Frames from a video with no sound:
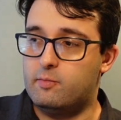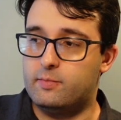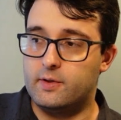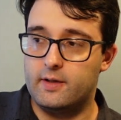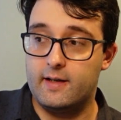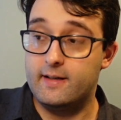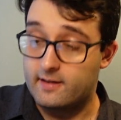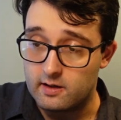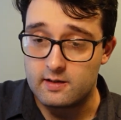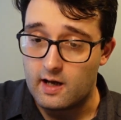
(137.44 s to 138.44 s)
but
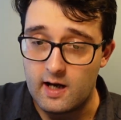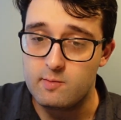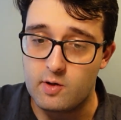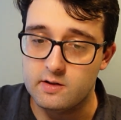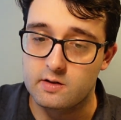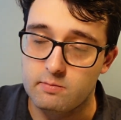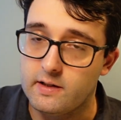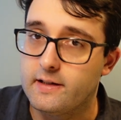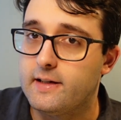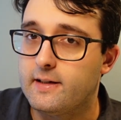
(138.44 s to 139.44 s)
there's a high
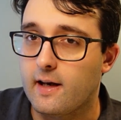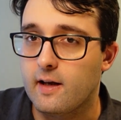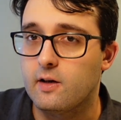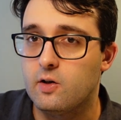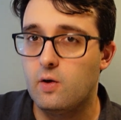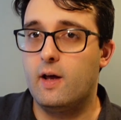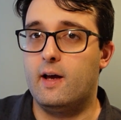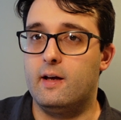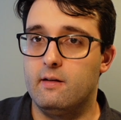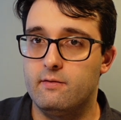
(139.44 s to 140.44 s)
possibility that I could
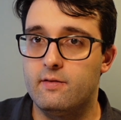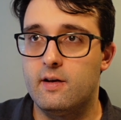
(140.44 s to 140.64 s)
have,